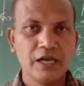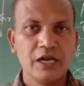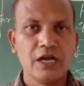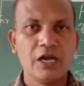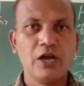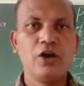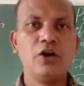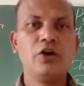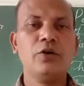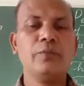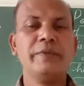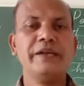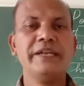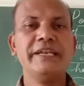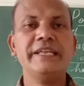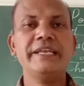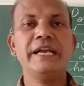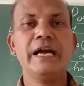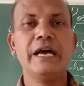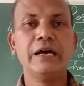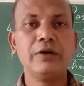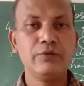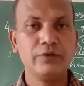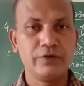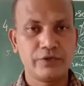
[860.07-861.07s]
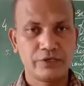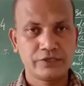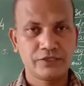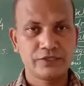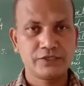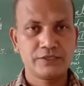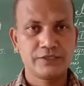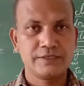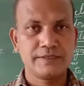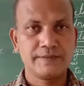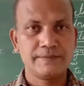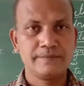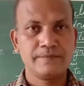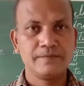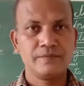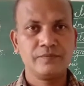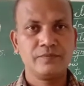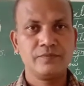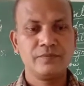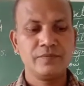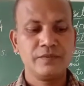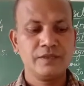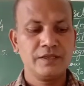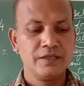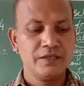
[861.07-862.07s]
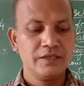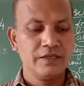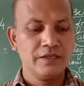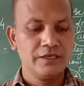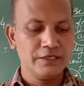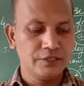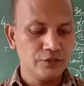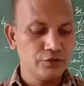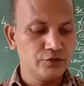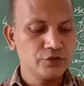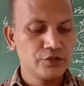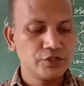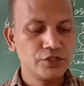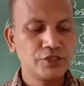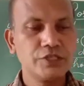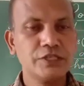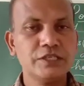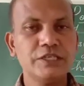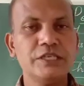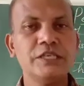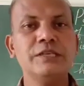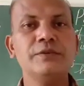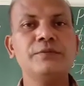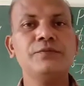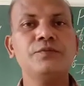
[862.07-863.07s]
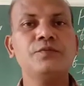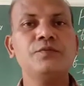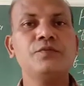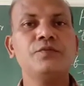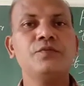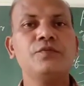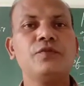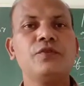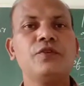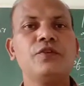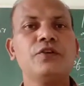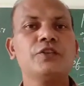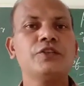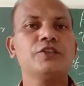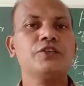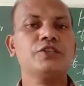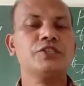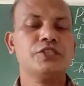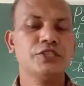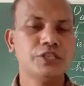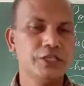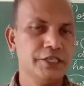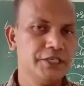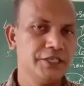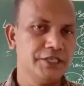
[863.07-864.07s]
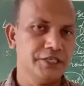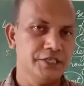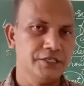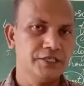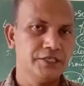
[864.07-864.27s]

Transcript: How many hours you give for your study?